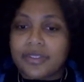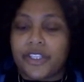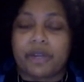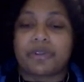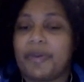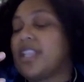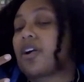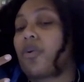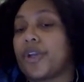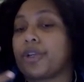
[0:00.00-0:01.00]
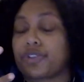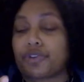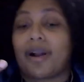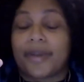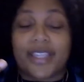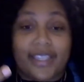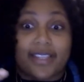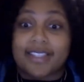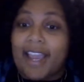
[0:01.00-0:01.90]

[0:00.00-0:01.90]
you know, depending on what your trauma is.